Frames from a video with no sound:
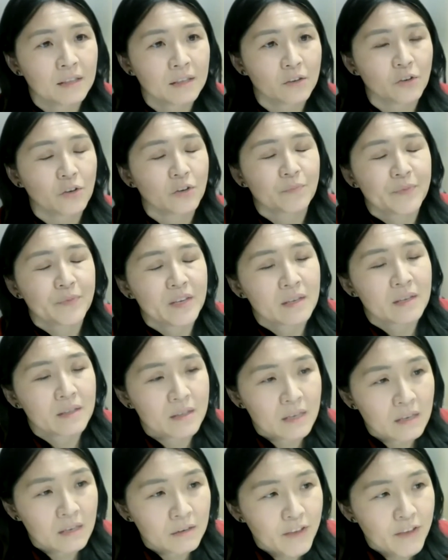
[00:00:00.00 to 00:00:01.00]
or
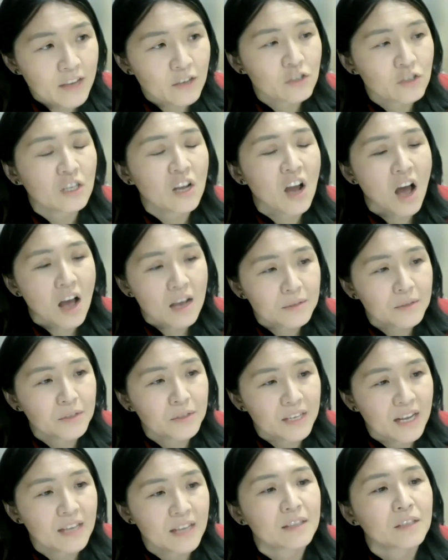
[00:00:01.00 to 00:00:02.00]
the infection caused her
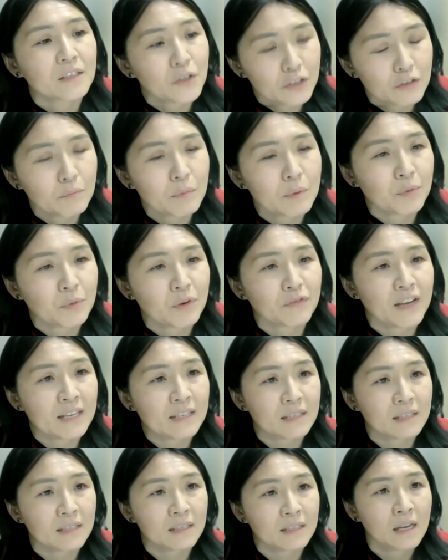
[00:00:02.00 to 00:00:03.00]
death and could have been
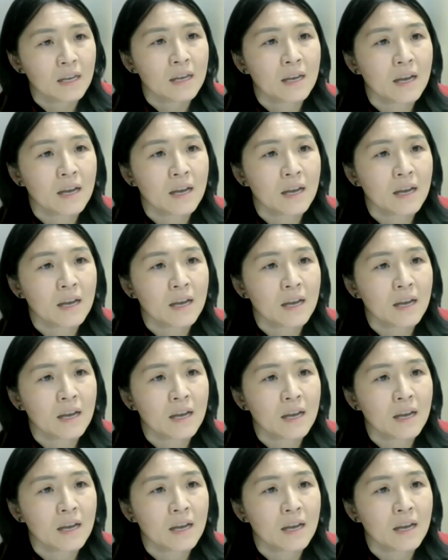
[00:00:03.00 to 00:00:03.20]
prevented